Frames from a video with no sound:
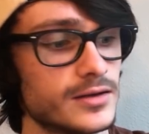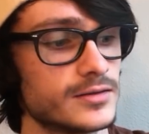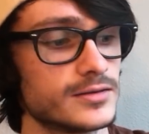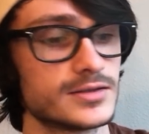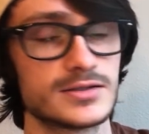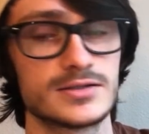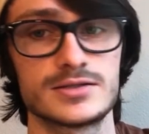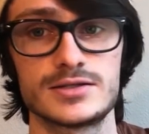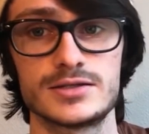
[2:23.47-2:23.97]

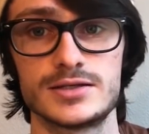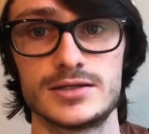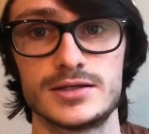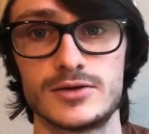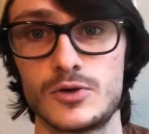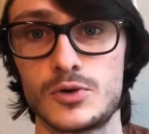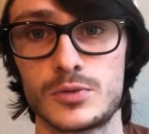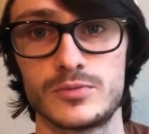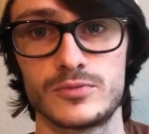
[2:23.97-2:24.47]
This is the,
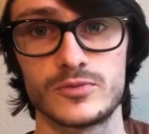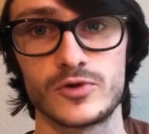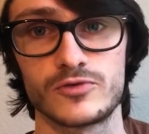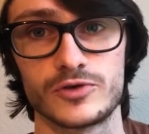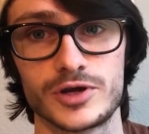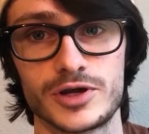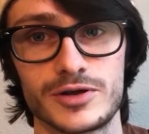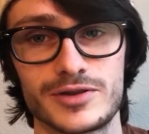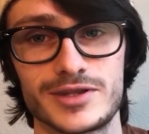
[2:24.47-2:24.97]

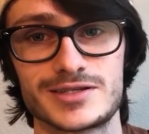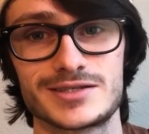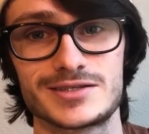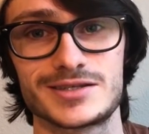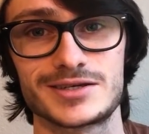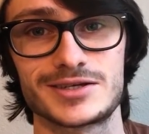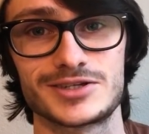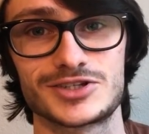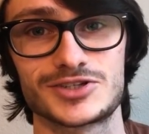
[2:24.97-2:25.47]
over here, this is
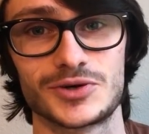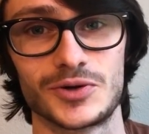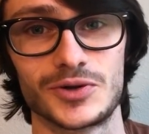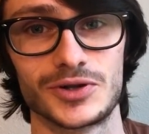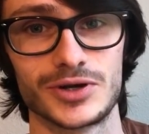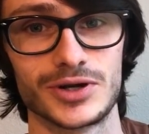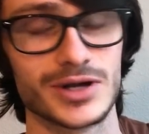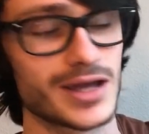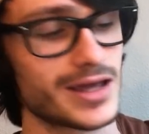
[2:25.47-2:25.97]
the
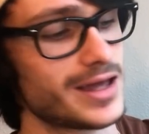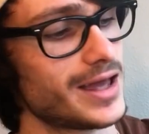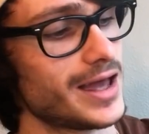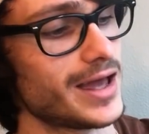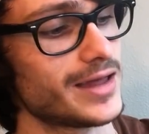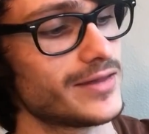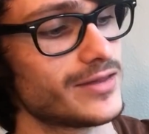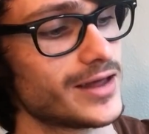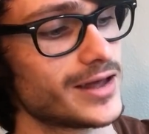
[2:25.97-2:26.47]
controller,
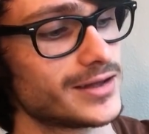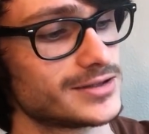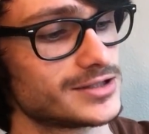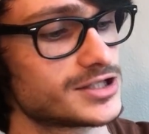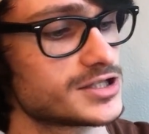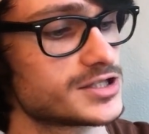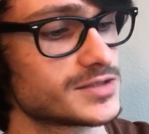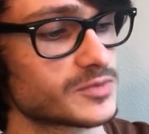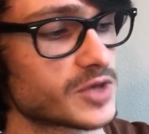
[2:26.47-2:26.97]
and then
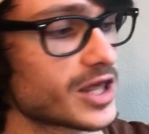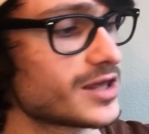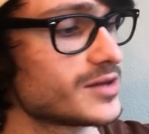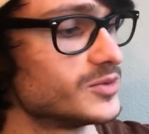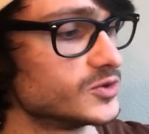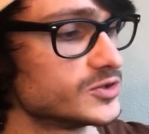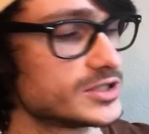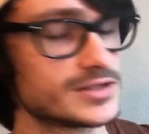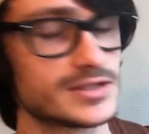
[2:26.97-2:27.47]
just some
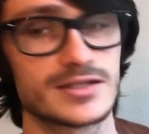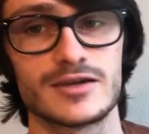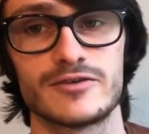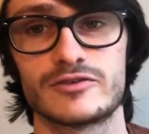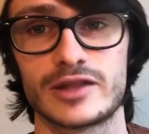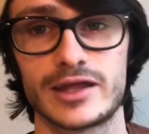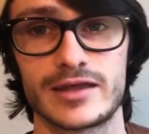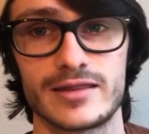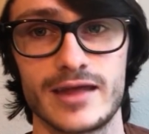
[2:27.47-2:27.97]
cables and
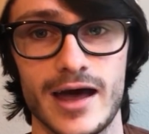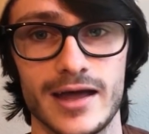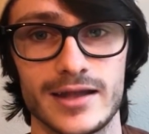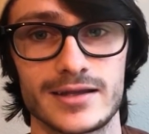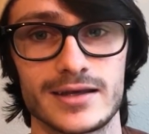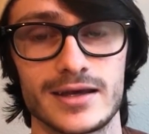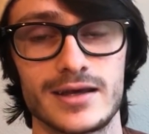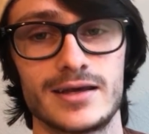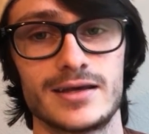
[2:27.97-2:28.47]
stuff like that.